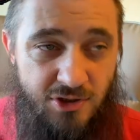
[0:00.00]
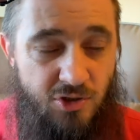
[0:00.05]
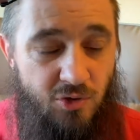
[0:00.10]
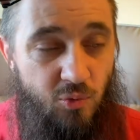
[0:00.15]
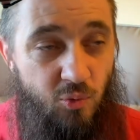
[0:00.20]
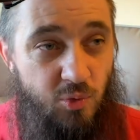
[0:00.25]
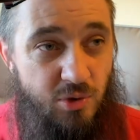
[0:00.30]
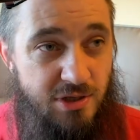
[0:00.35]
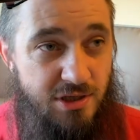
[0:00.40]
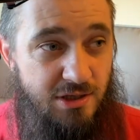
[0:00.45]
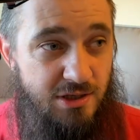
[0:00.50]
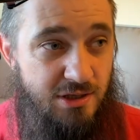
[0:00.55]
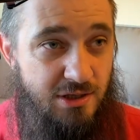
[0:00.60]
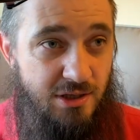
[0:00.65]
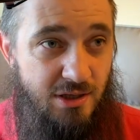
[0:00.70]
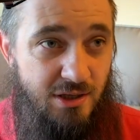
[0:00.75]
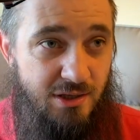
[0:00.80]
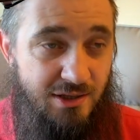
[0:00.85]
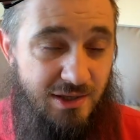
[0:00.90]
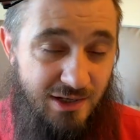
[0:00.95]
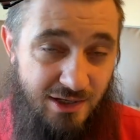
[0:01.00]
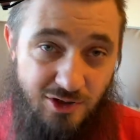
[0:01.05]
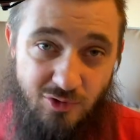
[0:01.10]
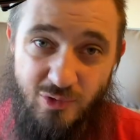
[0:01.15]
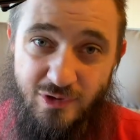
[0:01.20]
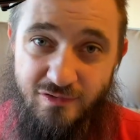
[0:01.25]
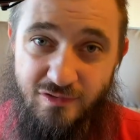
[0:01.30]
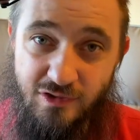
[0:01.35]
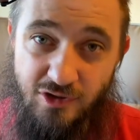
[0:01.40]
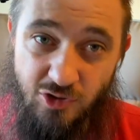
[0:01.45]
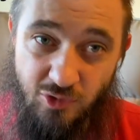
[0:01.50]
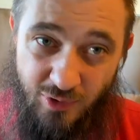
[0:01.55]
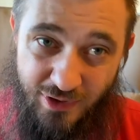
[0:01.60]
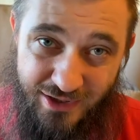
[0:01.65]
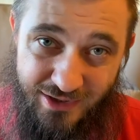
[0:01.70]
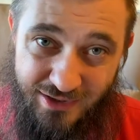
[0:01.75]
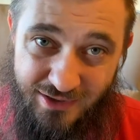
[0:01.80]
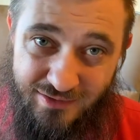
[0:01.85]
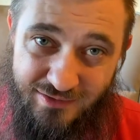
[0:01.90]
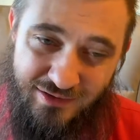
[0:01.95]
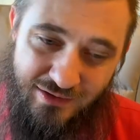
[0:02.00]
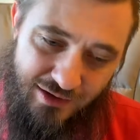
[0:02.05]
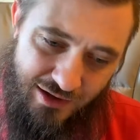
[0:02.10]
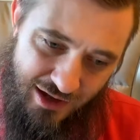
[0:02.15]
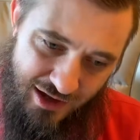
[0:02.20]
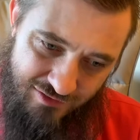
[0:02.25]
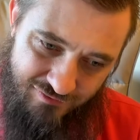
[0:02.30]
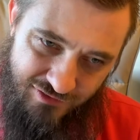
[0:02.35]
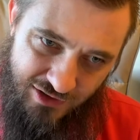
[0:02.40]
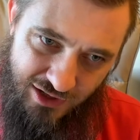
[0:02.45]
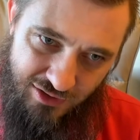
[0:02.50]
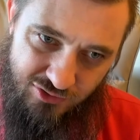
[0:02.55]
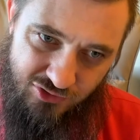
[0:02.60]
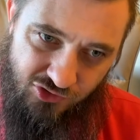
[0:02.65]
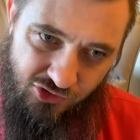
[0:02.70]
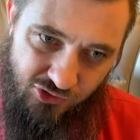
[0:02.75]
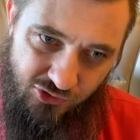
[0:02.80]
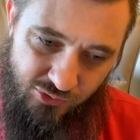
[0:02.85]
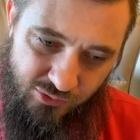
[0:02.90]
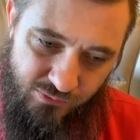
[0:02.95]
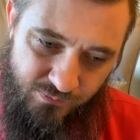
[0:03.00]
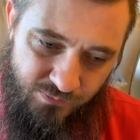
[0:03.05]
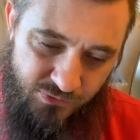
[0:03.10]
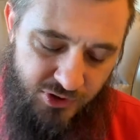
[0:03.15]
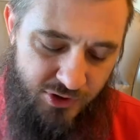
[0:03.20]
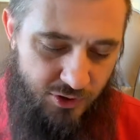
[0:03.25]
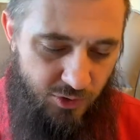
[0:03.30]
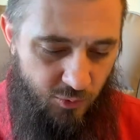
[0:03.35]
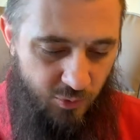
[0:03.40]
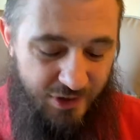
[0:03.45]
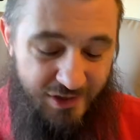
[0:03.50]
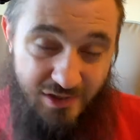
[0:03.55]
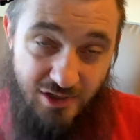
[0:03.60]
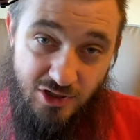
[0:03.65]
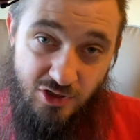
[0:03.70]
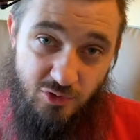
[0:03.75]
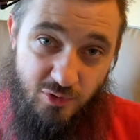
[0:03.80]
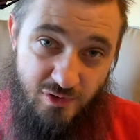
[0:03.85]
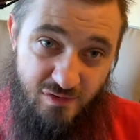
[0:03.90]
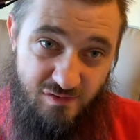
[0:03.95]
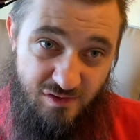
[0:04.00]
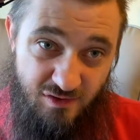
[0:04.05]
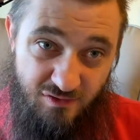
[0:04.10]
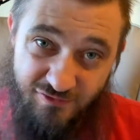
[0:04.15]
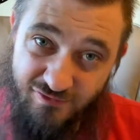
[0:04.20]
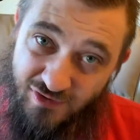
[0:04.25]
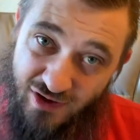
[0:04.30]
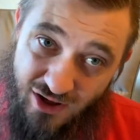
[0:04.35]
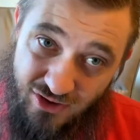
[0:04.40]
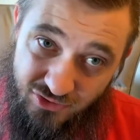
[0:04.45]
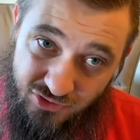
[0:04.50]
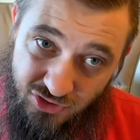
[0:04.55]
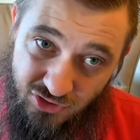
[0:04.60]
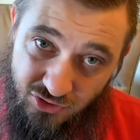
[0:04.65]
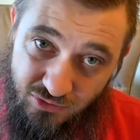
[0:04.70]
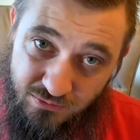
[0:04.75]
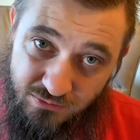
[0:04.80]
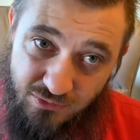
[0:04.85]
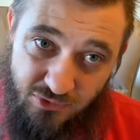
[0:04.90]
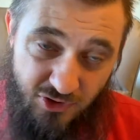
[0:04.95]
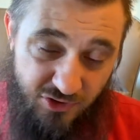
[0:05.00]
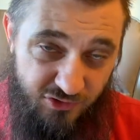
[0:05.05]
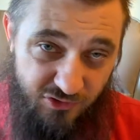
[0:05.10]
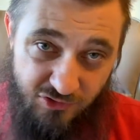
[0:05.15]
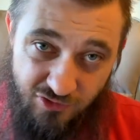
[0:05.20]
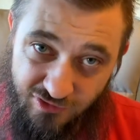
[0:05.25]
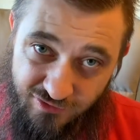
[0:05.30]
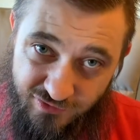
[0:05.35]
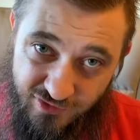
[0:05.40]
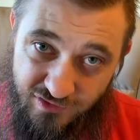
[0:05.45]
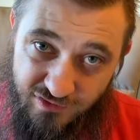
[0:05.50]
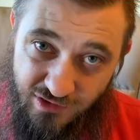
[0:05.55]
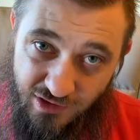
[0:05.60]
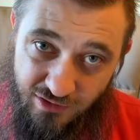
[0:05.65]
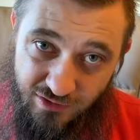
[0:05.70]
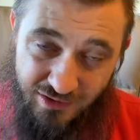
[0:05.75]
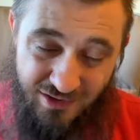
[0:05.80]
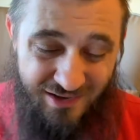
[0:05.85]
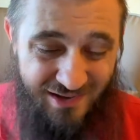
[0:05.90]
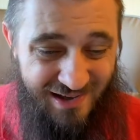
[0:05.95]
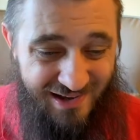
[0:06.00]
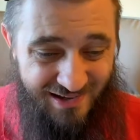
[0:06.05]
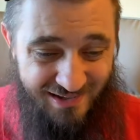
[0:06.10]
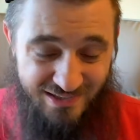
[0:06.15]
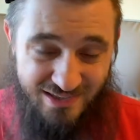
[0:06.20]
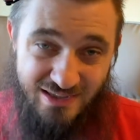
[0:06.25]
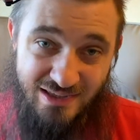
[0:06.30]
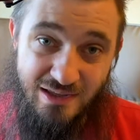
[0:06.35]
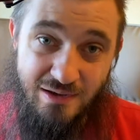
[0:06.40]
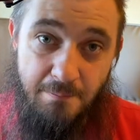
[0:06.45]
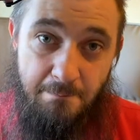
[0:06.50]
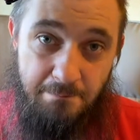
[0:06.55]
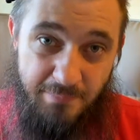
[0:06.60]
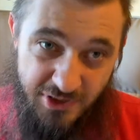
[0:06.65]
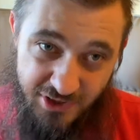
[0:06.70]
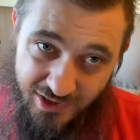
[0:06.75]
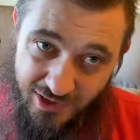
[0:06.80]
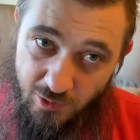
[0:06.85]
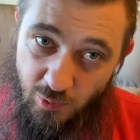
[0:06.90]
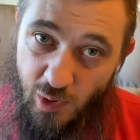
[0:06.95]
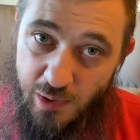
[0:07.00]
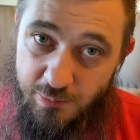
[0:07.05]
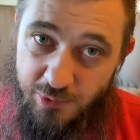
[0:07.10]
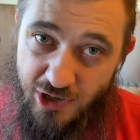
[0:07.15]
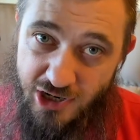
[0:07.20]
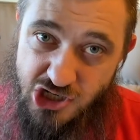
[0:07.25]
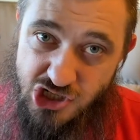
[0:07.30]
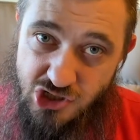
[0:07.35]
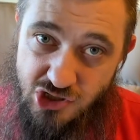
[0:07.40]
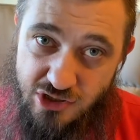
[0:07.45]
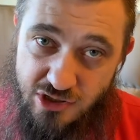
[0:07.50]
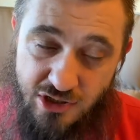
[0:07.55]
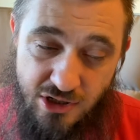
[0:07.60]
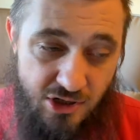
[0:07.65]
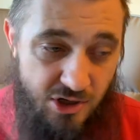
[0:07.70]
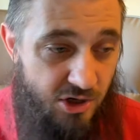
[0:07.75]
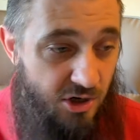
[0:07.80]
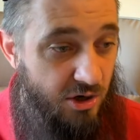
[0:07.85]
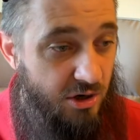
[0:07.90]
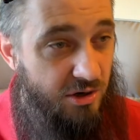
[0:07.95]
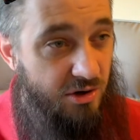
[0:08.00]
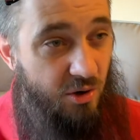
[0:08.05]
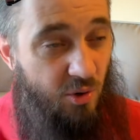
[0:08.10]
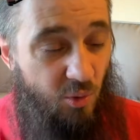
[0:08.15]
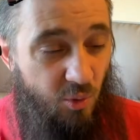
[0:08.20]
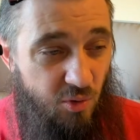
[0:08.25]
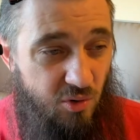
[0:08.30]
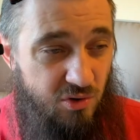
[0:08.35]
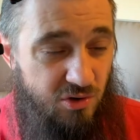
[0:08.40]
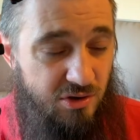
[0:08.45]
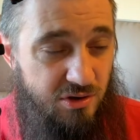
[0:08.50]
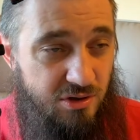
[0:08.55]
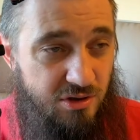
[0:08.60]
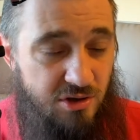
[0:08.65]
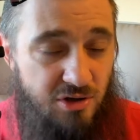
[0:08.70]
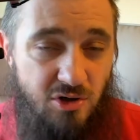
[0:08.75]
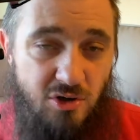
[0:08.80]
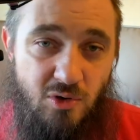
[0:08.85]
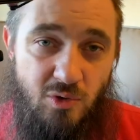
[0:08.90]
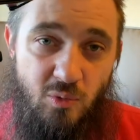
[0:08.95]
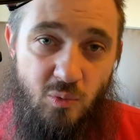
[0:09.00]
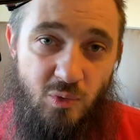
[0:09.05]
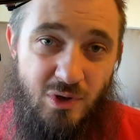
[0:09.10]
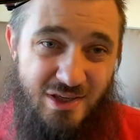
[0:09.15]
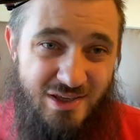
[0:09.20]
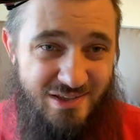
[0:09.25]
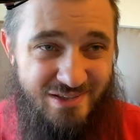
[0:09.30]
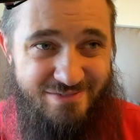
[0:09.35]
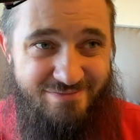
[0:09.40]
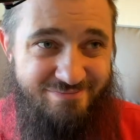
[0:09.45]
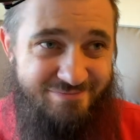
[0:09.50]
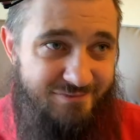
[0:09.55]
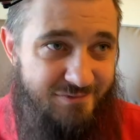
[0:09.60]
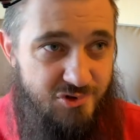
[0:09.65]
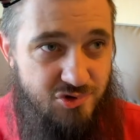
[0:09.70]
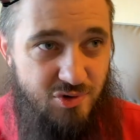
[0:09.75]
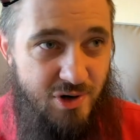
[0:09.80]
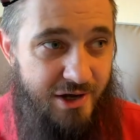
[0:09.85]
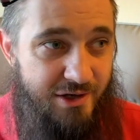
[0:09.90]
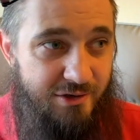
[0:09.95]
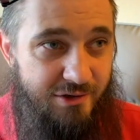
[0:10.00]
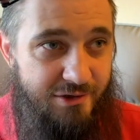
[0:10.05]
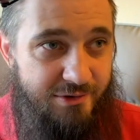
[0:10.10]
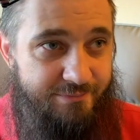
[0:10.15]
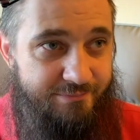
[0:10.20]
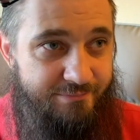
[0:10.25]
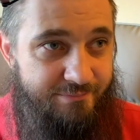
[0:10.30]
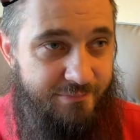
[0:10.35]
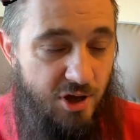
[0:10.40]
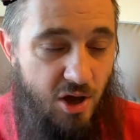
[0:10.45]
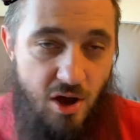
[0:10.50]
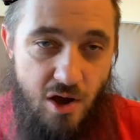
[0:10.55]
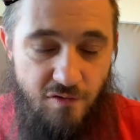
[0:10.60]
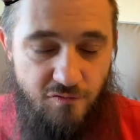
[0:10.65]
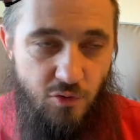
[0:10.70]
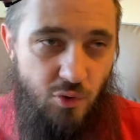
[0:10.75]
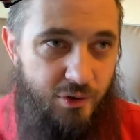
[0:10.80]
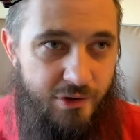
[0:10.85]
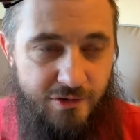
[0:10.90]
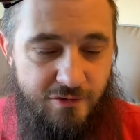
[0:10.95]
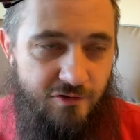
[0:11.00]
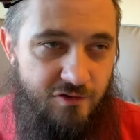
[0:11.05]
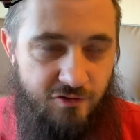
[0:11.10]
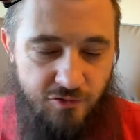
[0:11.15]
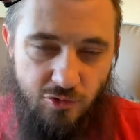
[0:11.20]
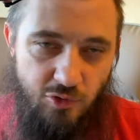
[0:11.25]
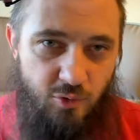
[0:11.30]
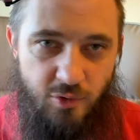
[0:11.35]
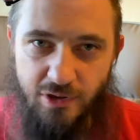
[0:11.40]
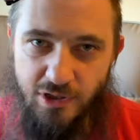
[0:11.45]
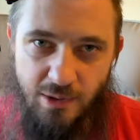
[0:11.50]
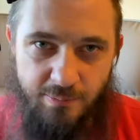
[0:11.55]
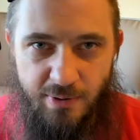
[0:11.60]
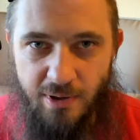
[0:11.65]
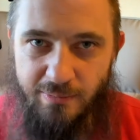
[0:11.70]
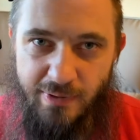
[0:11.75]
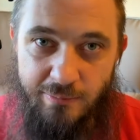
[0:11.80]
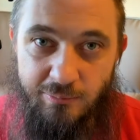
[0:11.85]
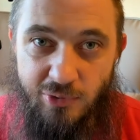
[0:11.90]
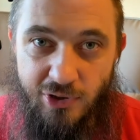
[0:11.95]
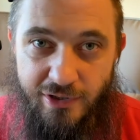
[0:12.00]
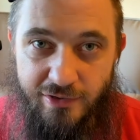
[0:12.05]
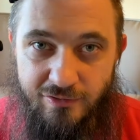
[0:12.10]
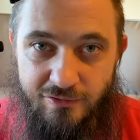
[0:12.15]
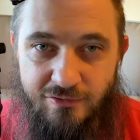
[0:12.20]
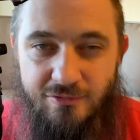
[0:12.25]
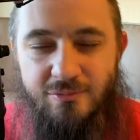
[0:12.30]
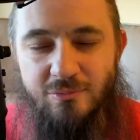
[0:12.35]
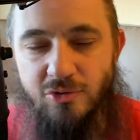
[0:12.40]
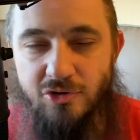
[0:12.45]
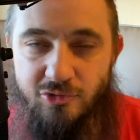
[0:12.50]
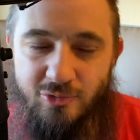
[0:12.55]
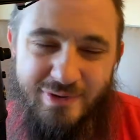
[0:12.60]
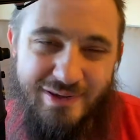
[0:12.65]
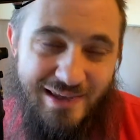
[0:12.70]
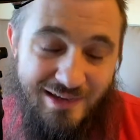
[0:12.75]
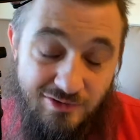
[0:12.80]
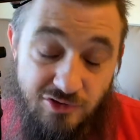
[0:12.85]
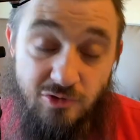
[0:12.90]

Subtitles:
We can increase the gradient, FiO2. We can increase the volume, the surface area, i.e. mean airway pressure, or we can try to avoid screwing up our membranes, which we can't